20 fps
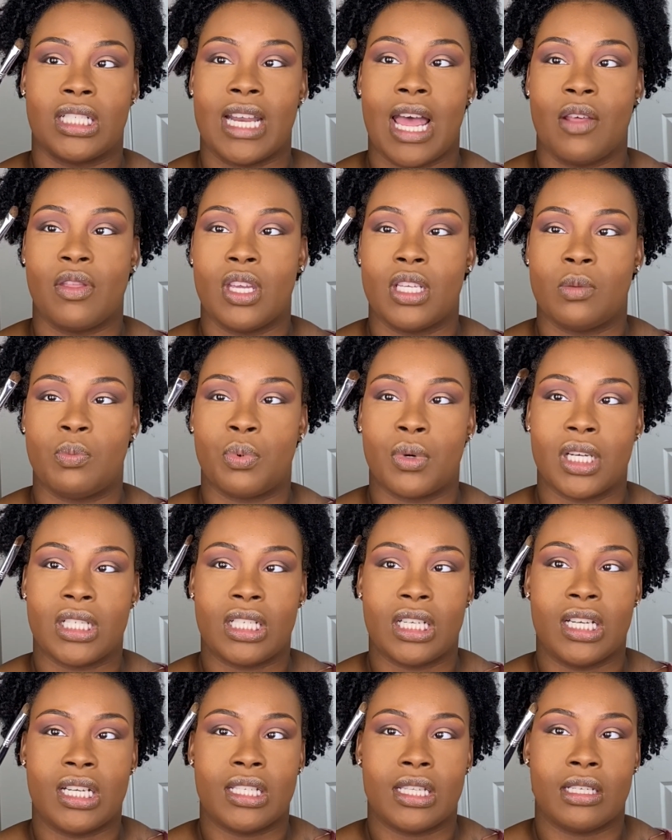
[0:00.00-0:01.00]
Now this brush
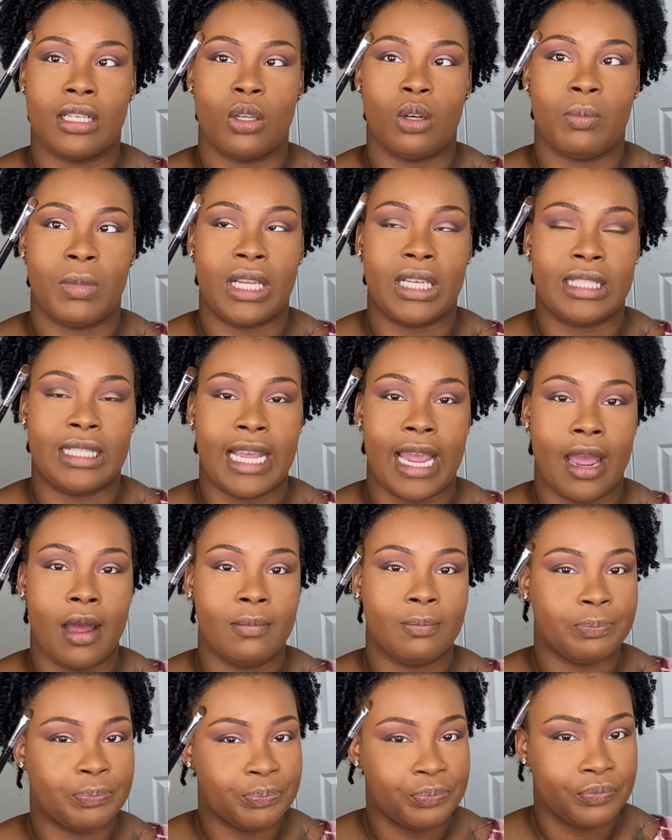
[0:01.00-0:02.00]
is a little bit damp,